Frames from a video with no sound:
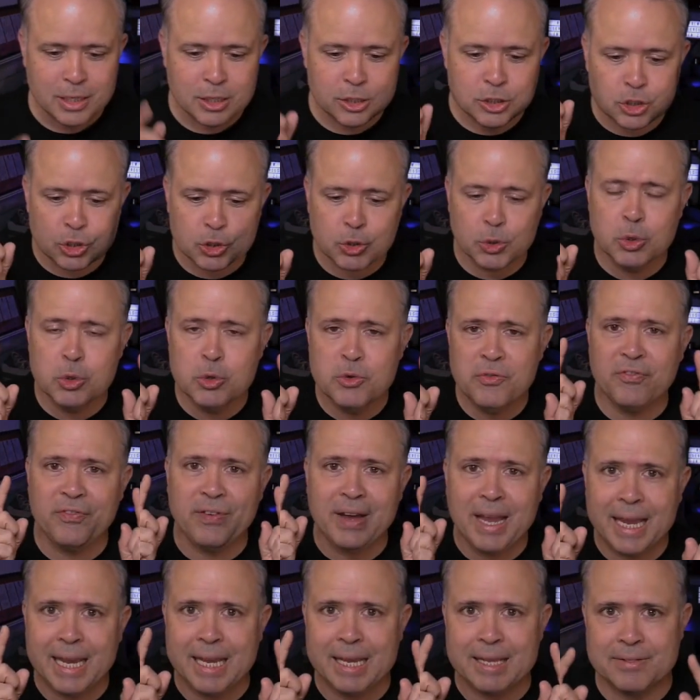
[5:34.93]
True
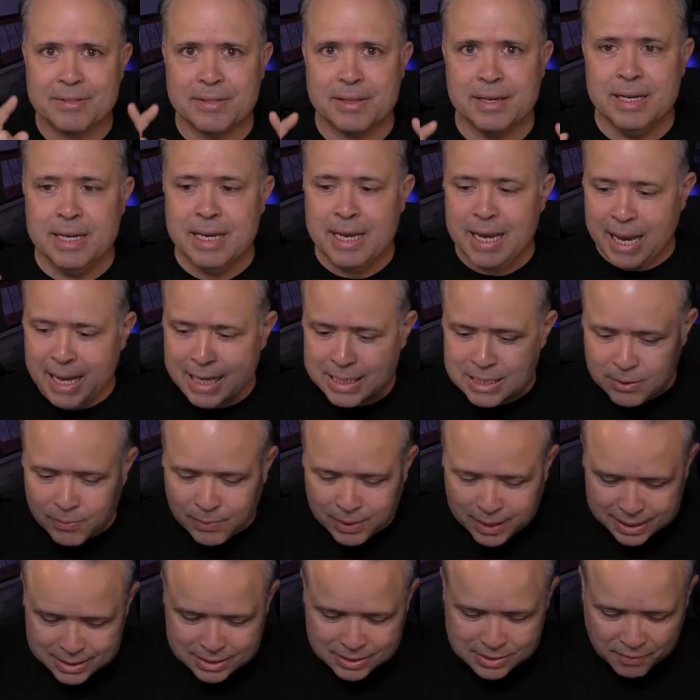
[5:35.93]
faith as it
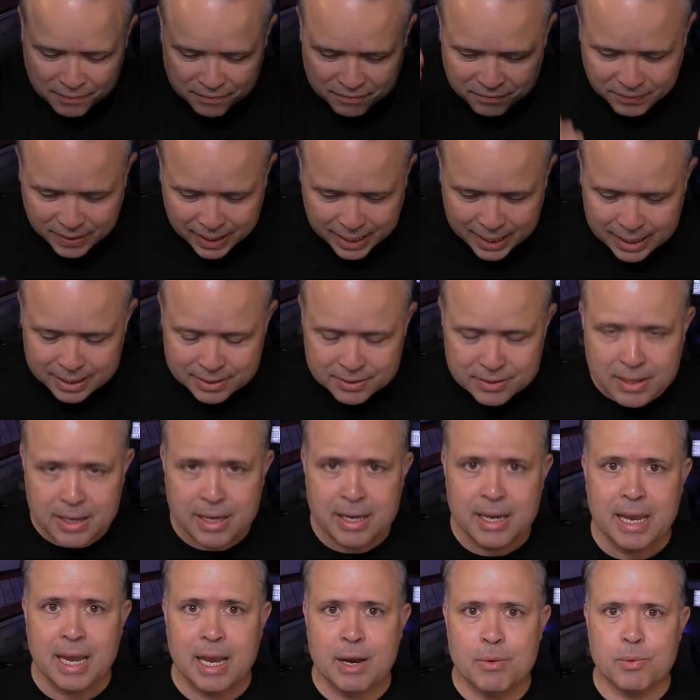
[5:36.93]
relates to faith,
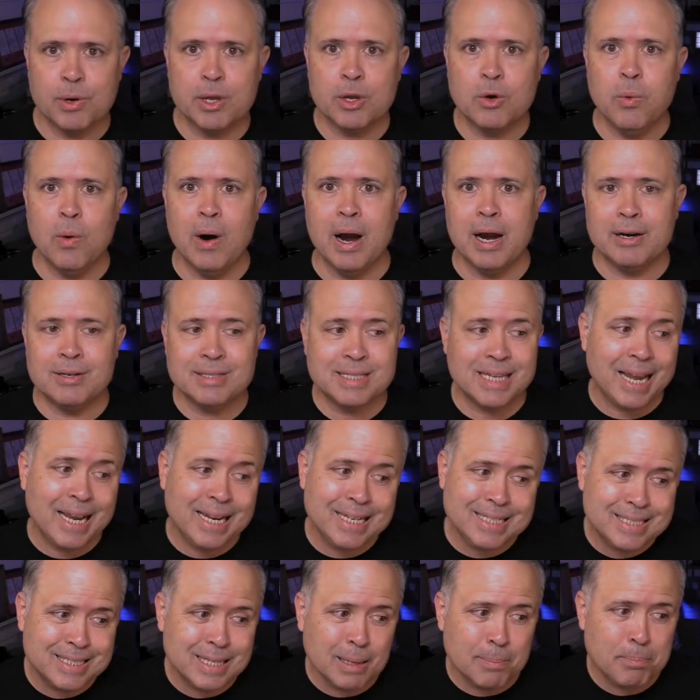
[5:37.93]
it requires
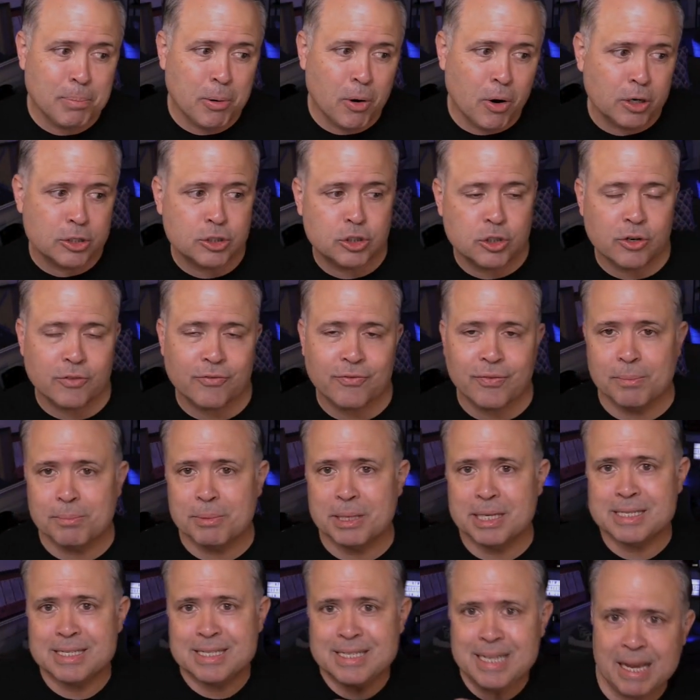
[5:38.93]
a departure from
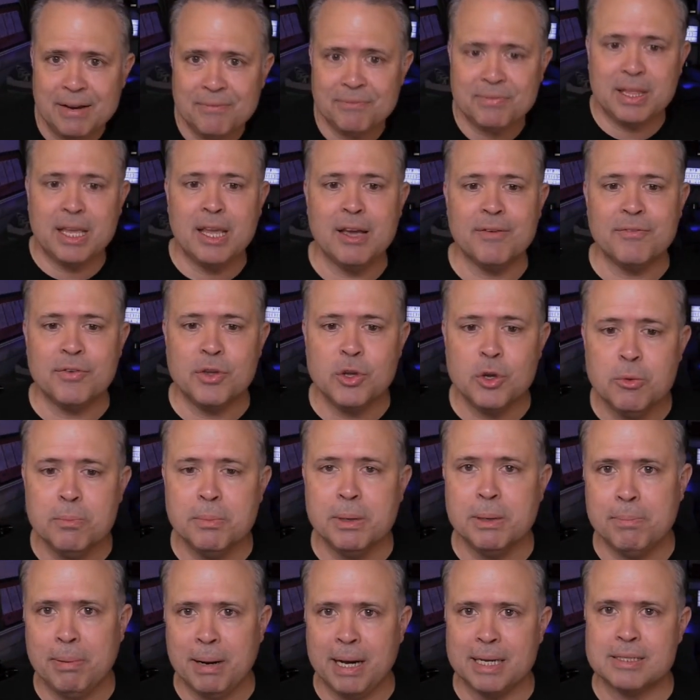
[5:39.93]
the safety of
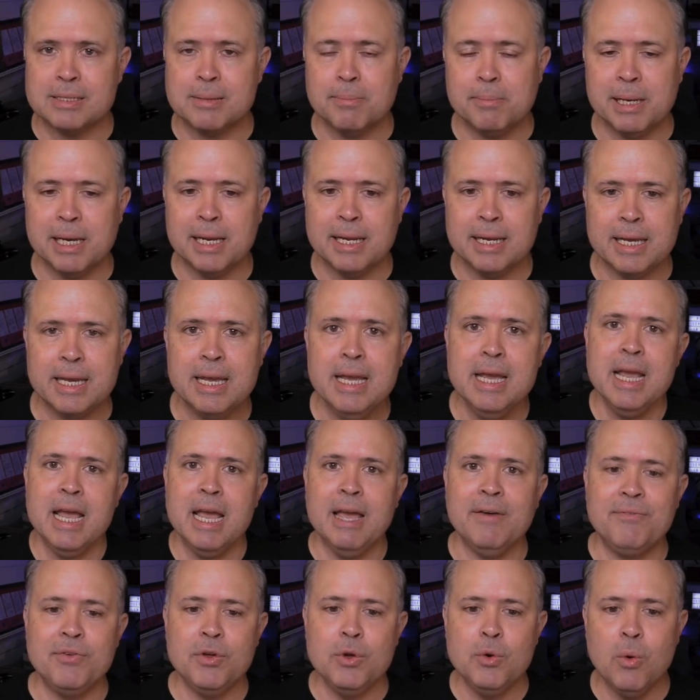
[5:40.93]
human possibility.
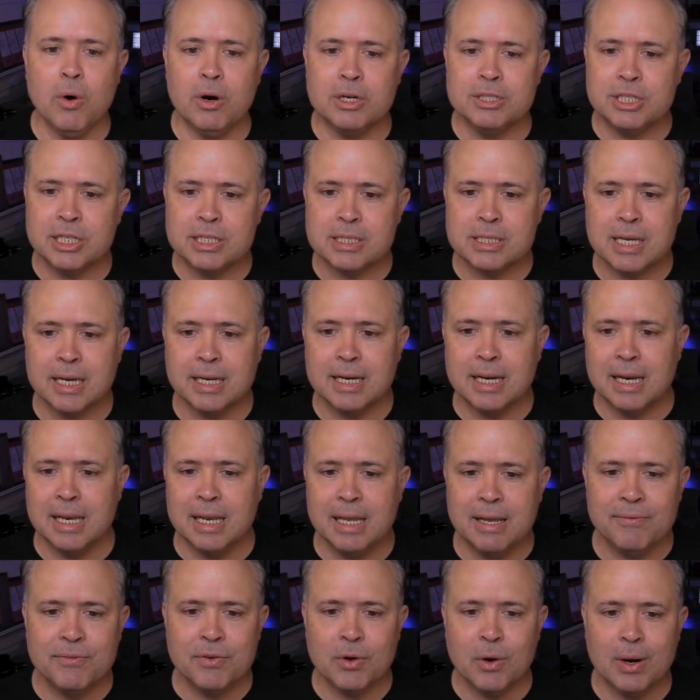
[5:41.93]
If you are just going to
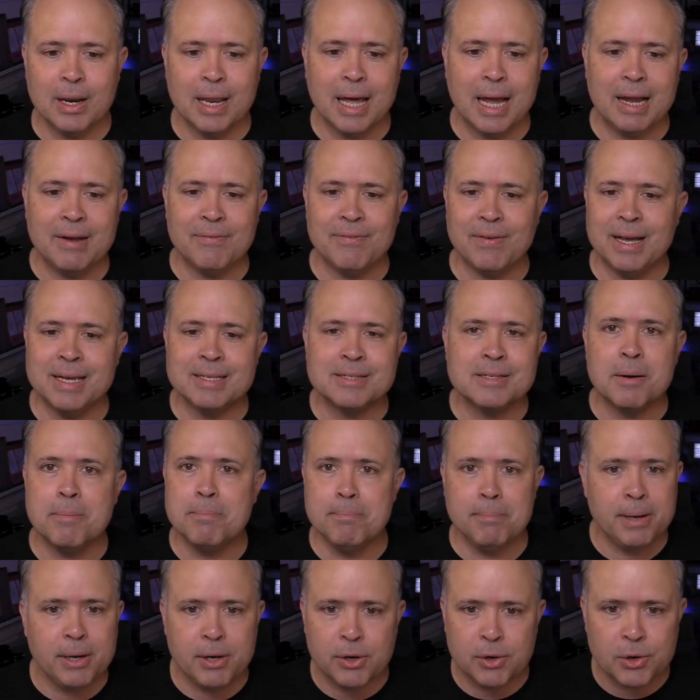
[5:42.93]
live your life as a
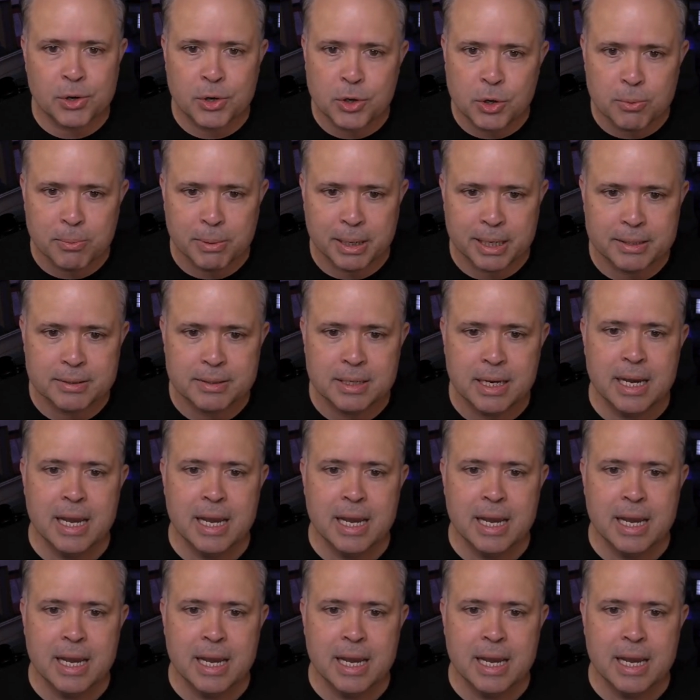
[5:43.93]
mere human,